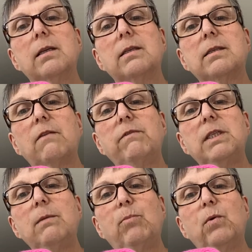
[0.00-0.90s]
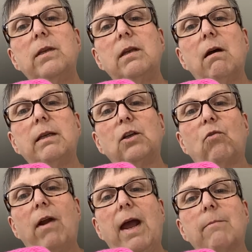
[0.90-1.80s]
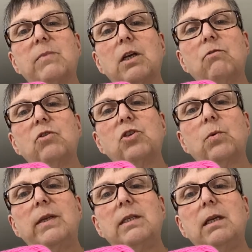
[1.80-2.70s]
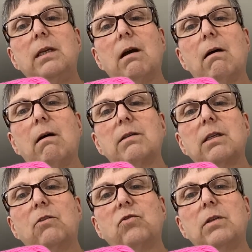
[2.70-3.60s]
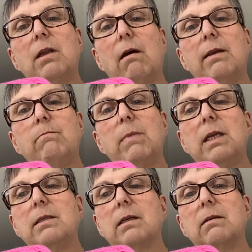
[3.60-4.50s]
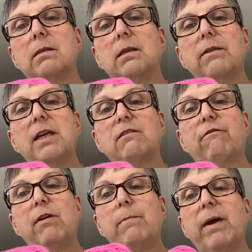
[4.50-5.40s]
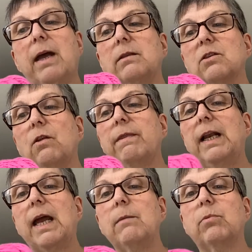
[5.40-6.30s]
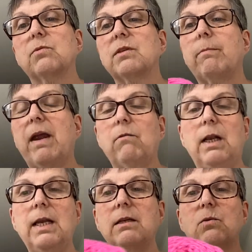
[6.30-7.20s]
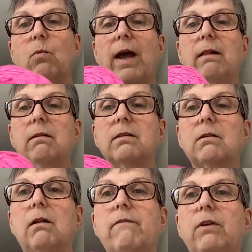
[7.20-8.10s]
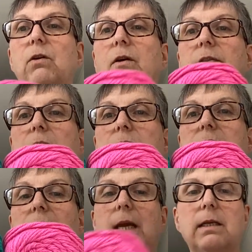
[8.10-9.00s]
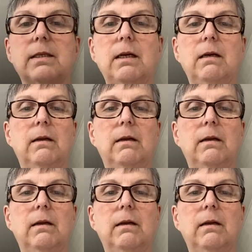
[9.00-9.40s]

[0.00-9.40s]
70.9 grams, 120 yards, 109 meters. There's free patterns on the labels apparently as well. So I'll have a look at those later.